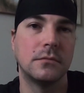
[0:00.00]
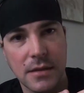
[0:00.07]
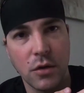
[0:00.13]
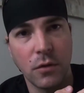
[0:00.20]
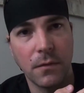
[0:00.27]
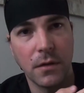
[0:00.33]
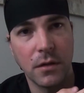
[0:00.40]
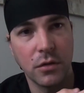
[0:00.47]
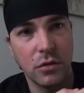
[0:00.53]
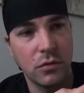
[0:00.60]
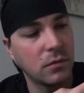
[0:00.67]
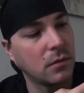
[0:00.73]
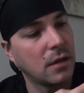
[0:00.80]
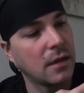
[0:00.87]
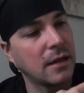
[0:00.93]
So hopefully
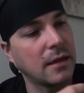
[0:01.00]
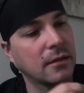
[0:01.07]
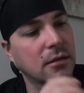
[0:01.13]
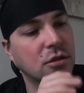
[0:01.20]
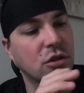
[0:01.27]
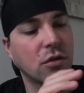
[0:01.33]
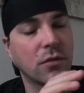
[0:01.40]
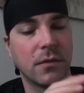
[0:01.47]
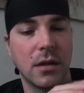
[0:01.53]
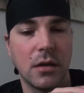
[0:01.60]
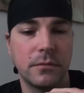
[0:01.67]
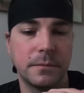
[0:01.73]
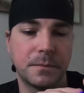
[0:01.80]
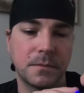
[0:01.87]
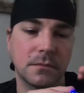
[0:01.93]
you like the short video,